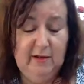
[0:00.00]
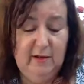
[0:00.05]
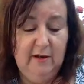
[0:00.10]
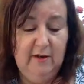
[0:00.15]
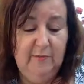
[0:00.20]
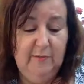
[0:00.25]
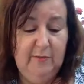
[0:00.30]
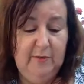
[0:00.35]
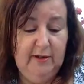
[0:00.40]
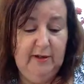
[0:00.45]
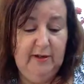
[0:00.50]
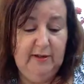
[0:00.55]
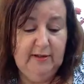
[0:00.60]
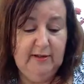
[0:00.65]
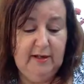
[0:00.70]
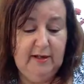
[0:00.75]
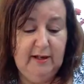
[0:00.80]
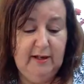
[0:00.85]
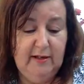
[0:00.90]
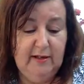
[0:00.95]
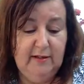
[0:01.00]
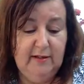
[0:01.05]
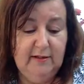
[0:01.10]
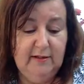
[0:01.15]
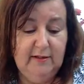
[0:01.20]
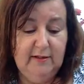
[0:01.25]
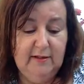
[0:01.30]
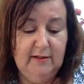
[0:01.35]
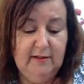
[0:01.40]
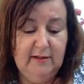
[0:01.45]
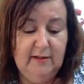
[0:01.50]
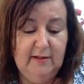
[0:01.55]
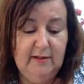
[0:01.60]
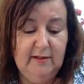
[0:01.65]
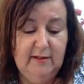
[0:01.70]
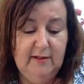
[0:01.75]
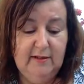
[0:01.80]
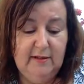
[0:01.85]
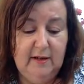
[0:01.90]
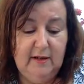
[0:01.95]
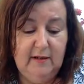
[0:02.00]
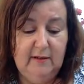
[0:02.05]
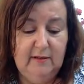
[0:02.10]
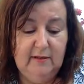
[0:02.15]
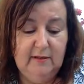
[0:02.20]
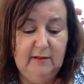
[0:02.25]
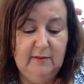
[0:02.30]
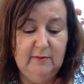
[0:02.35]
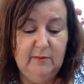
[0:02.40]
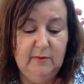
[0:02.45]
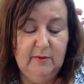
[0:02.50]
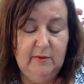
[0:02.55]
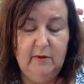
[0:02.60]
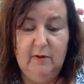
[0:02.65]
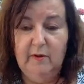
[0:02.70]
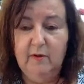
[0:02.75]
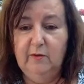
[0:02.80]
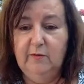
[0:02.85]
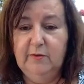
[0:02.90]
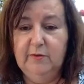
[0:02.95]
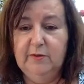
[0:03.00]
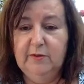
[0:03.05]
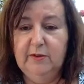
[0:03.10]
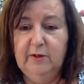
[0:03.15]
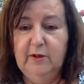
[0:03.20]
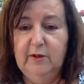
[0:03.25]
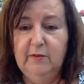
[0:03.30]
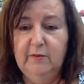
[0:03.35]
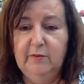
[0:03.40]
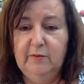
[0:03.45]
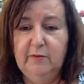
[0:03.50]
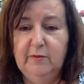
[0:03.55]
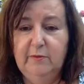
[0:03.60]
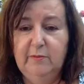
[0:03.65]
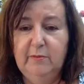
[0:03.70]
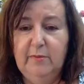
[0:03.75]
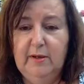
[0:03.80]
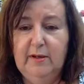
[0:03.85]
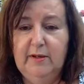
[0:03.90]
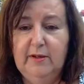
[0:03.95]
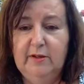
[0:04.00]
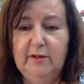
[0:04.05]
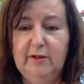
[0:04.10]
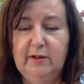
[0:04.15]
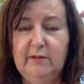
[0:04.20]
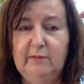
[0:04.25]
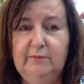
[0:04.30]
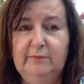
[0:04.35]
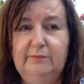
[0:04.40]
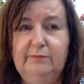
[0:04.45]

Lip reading: have been intense and are still intense, but a lot of us are going through major